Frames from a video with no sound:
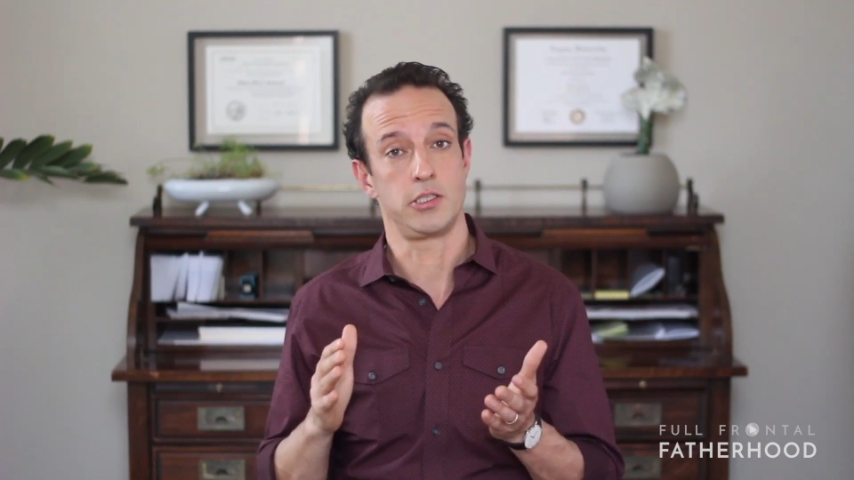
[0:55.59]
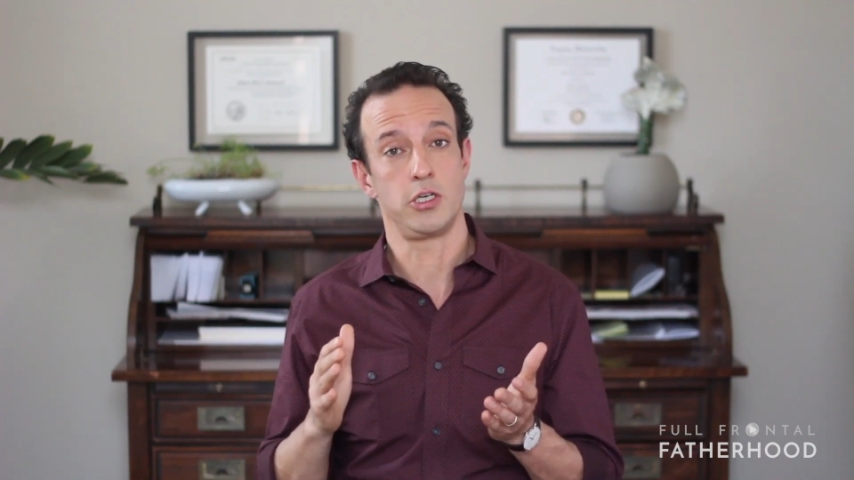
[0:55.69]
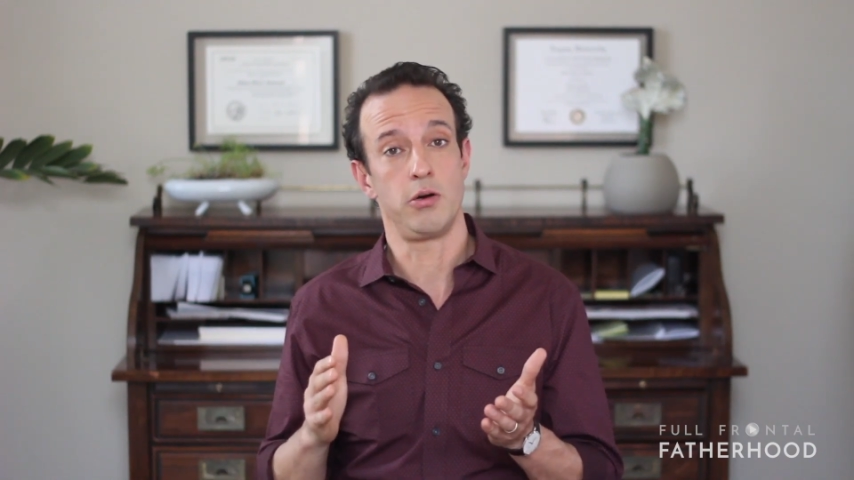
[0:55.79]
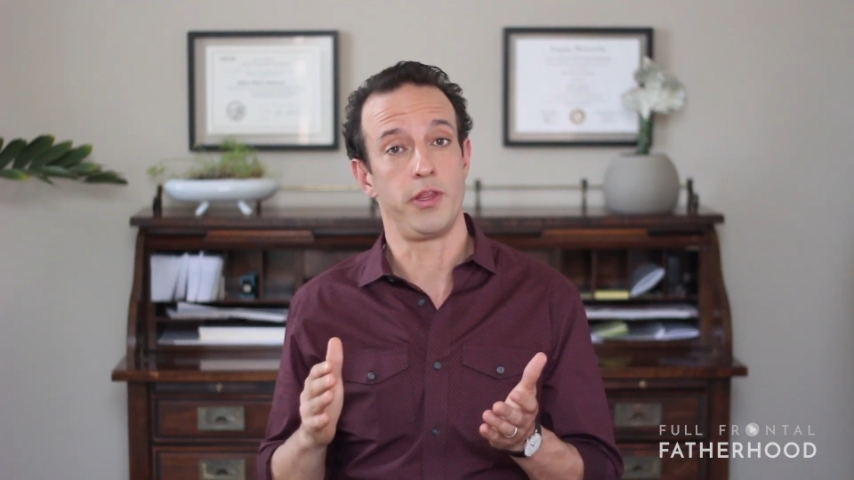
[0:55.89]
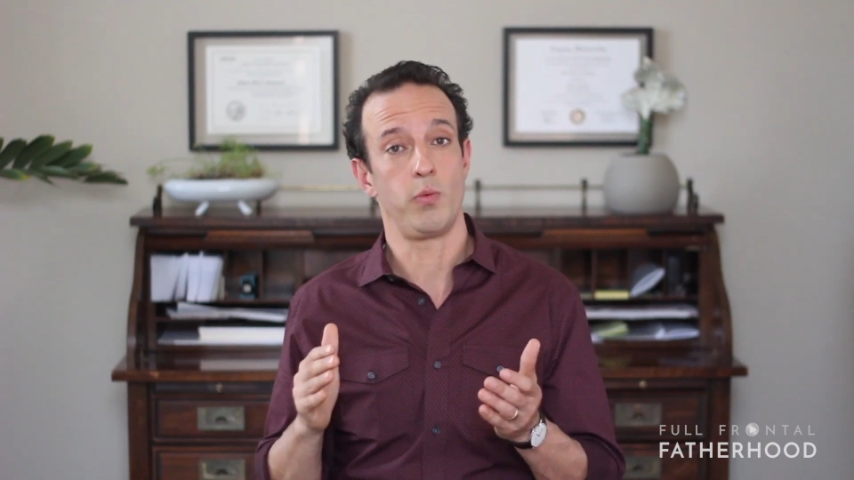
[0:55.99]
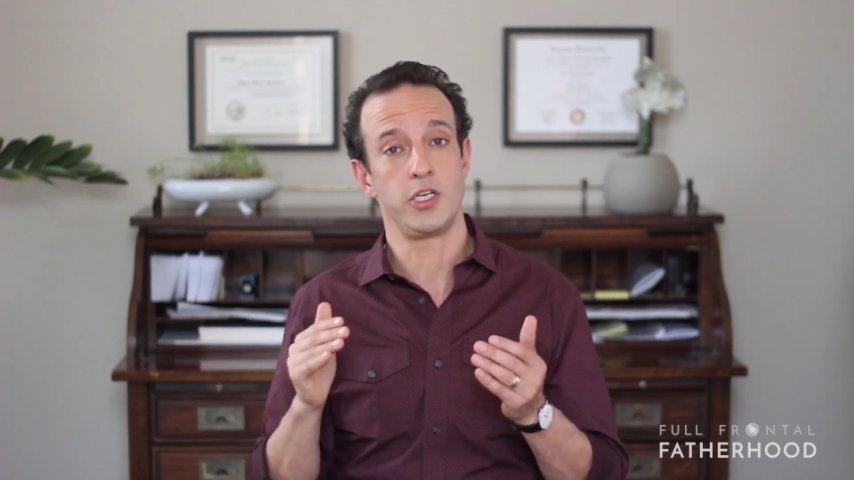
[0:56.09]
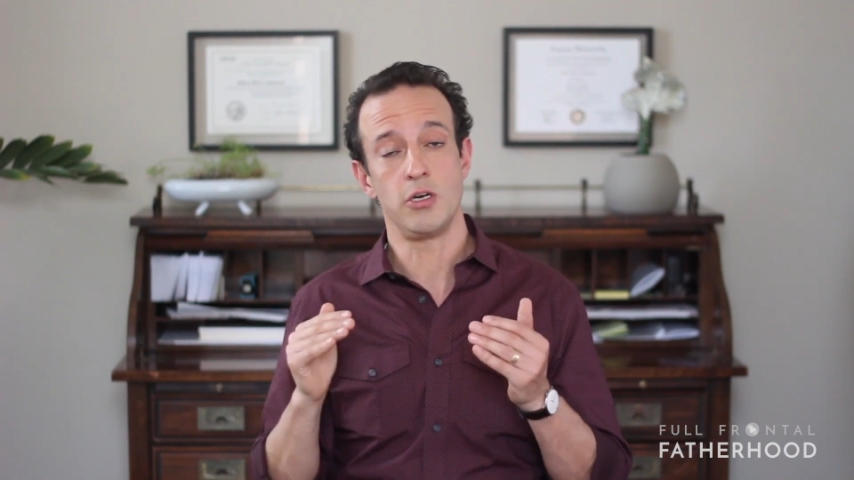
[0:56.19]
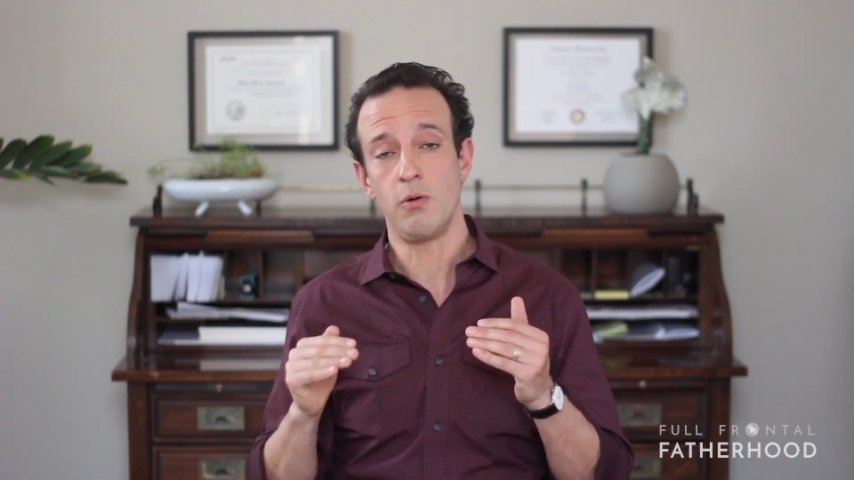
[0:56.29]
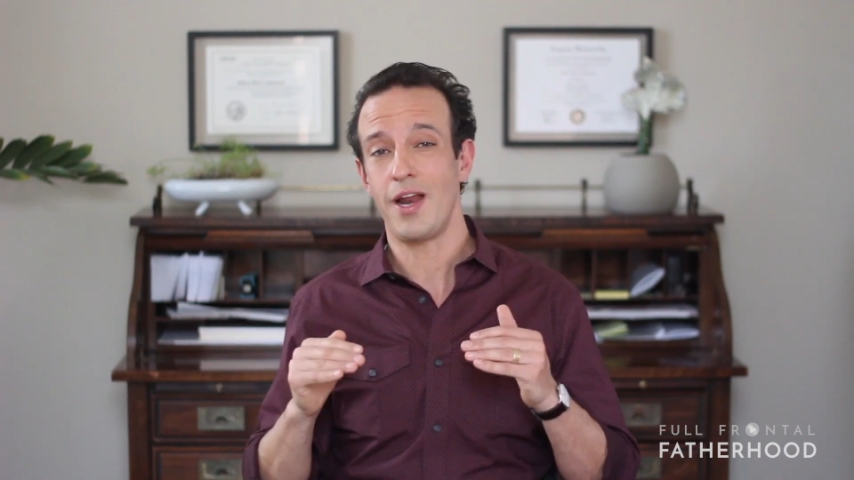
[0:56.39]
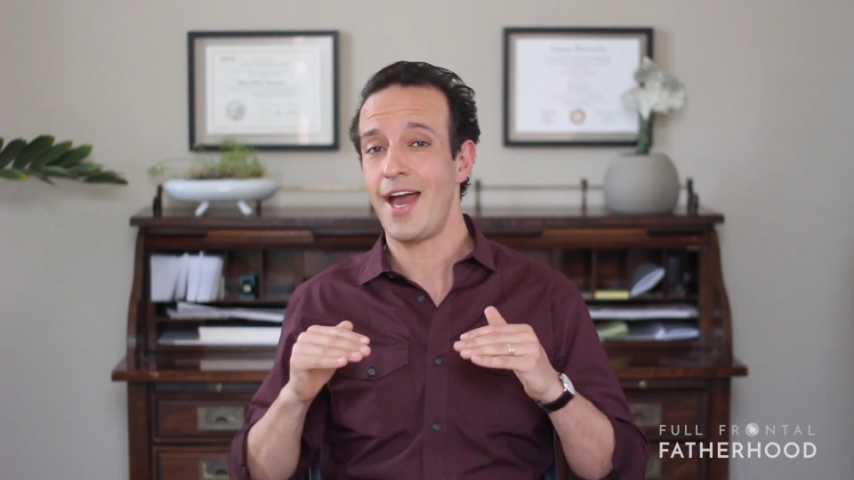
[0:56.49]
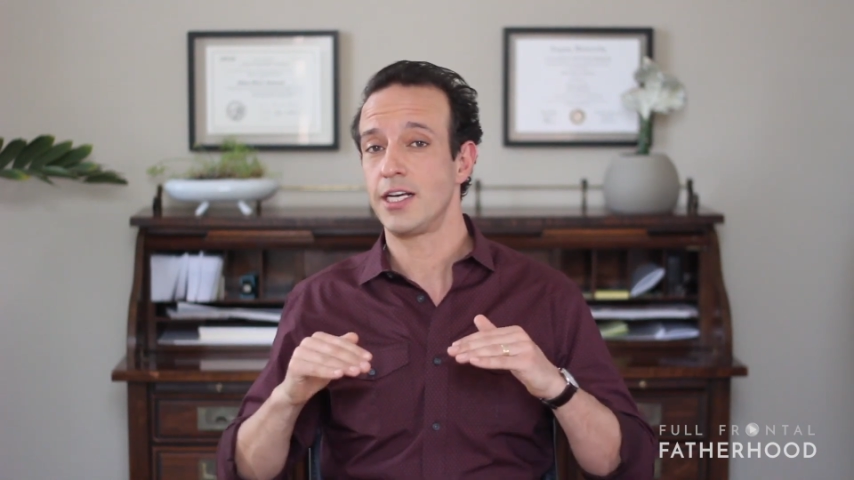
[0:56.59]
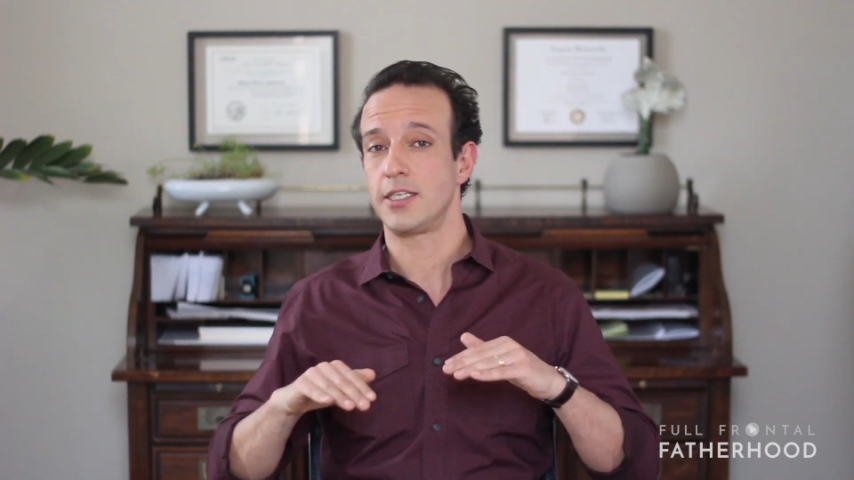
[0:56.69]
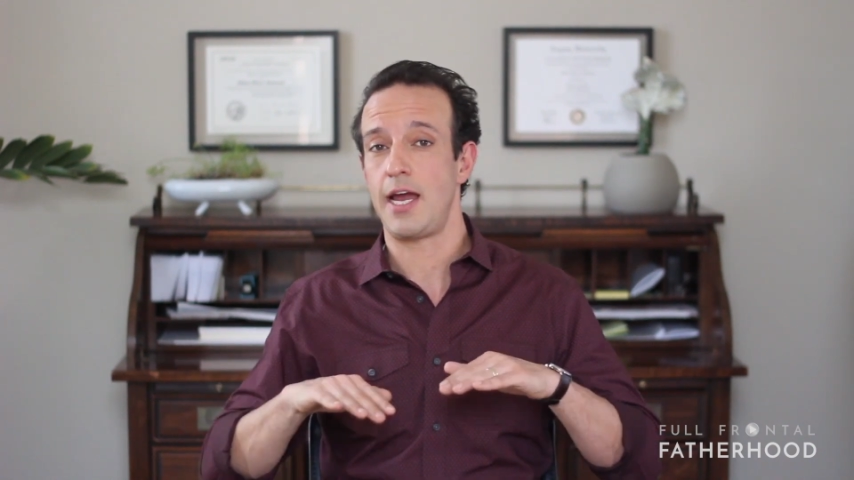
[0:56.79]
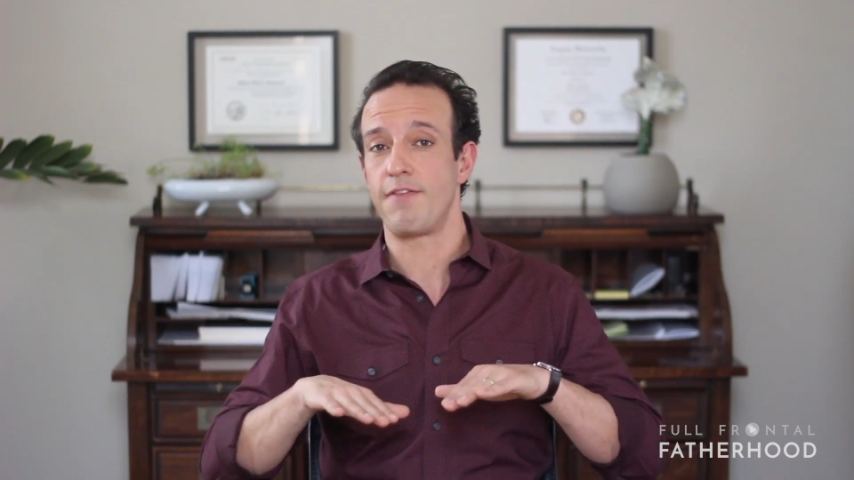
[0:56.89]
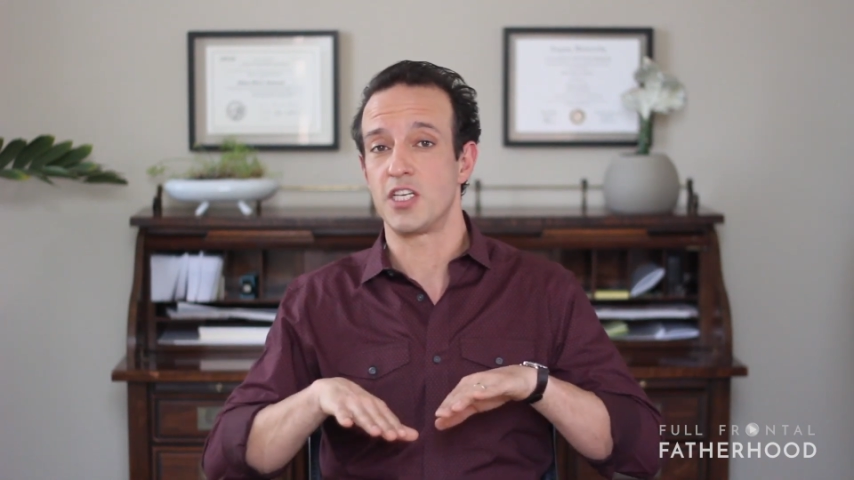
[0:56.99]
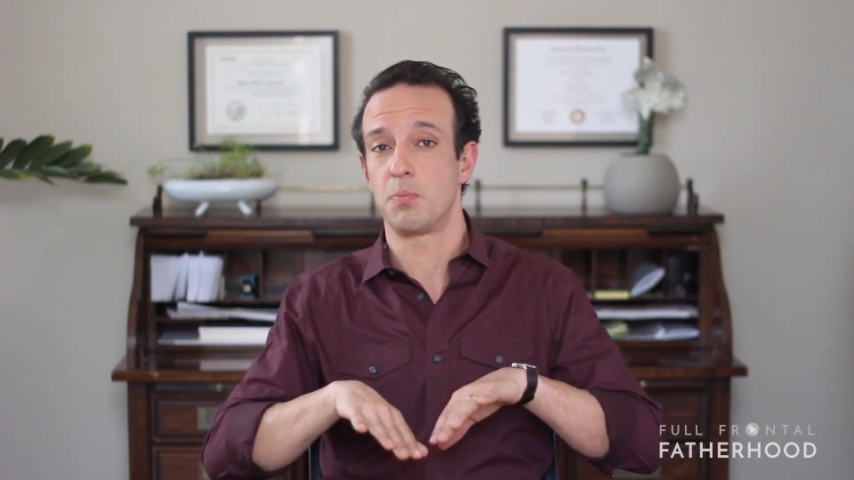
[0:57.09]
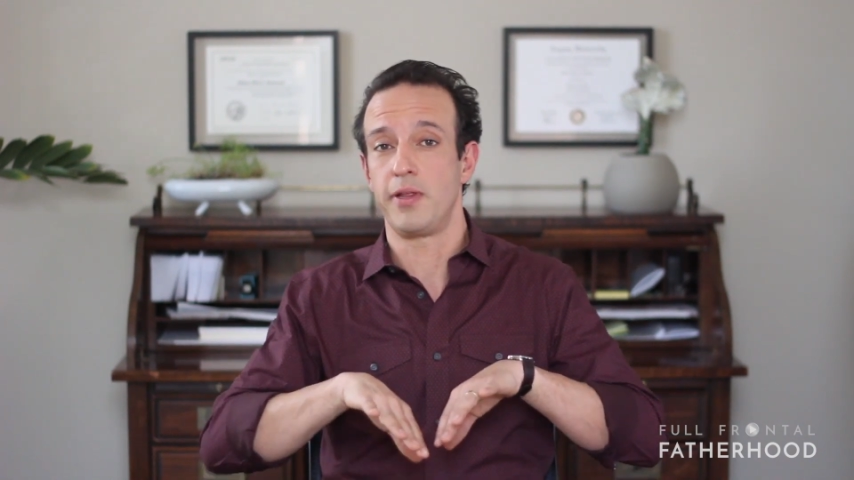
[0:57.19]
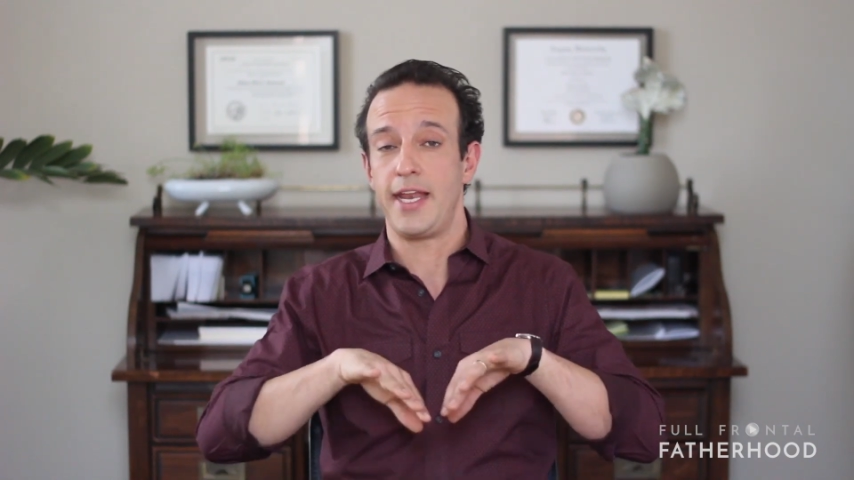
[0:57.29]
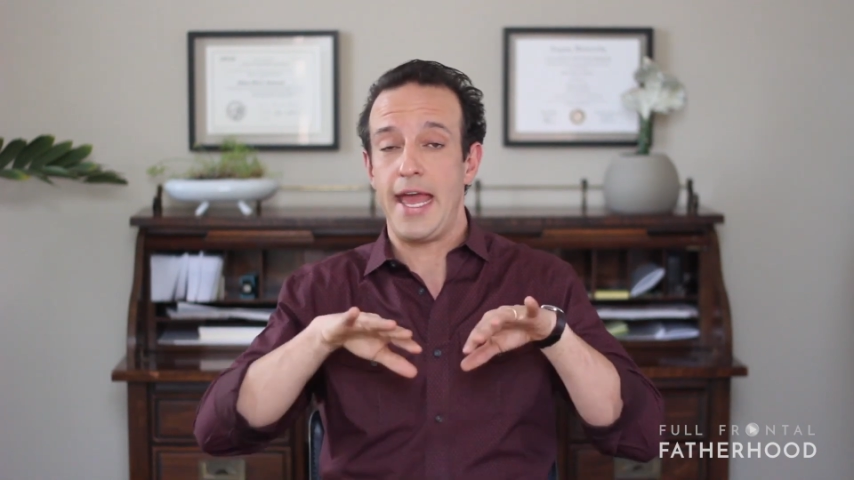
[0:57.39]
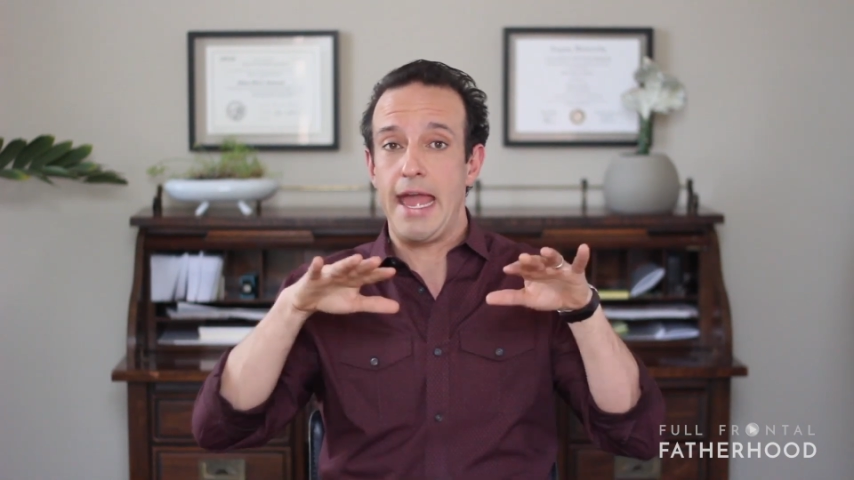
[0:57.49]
shown that we don't actually have to split